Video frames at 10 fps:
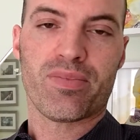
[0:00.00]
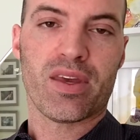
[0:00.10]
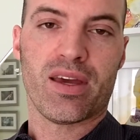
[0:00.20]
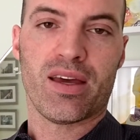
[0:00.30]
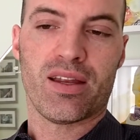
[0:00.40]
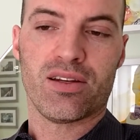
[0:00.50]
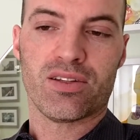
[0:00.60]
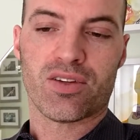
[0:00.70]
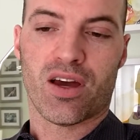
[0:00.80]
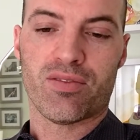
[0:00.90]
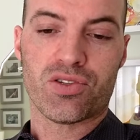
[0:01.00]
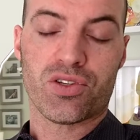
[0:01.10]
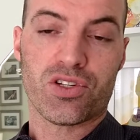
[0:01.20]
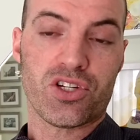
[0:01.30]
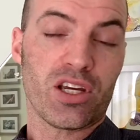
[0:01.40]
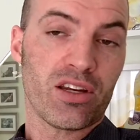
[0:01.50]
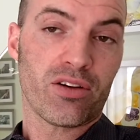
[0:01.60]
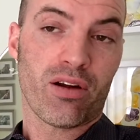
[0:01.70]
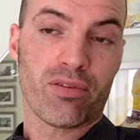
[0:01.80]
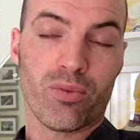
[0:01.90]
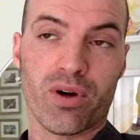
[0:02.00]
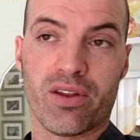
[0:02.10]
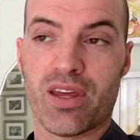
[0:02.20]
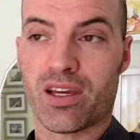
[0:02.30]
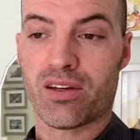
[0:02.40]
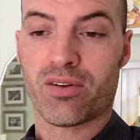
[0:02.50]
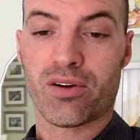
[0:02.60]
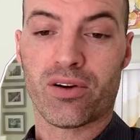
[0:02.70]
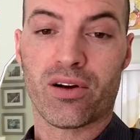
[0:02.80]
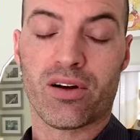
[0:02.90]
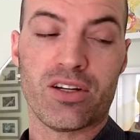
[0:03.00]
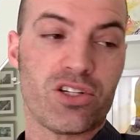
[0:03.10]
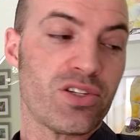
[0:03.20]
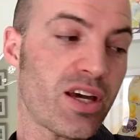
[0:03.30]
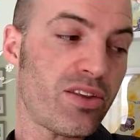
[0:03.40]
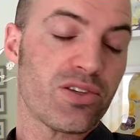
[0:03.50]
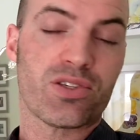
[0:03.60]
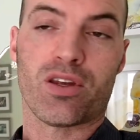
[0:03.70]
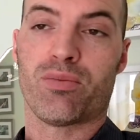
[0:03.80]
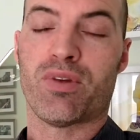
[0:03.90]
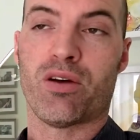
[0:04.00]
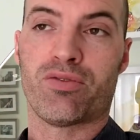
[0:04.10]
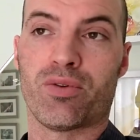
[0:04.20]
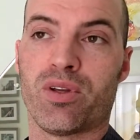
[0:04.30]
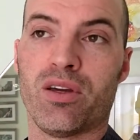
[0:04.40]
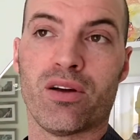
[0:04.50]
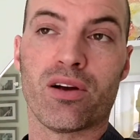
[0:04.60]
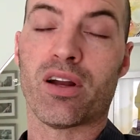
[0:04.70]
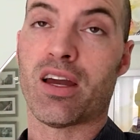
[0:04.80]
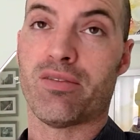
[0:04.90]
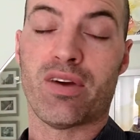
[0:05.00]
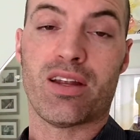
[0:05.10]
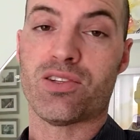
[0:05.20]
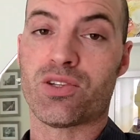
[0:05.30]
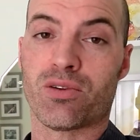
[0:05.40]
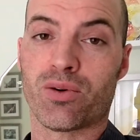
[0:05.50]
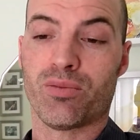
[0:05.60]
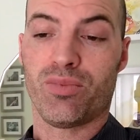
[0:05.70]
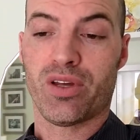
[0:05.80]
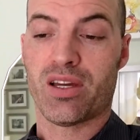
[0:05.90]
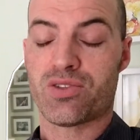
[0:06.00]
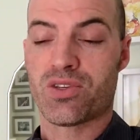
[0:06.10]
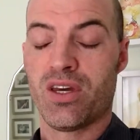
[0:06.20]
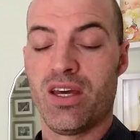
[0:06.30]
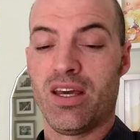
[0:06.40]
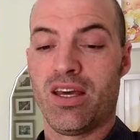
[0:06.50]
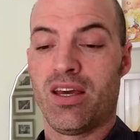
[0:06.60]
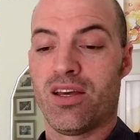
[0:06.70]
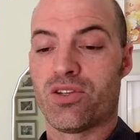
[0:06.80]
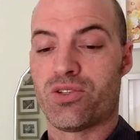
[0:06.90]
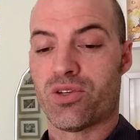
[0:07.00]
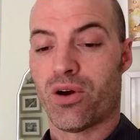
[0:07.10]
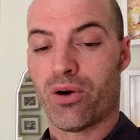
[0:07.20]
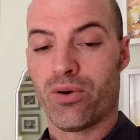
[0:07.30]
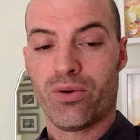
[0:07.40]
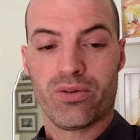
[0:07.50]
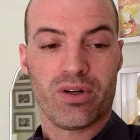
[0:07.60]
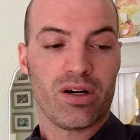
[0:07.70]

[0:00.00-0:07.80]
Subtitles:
And obviously she can hear everyone and they can hear her, and she's had this set up now for a year, and I have had 0 complaints. So,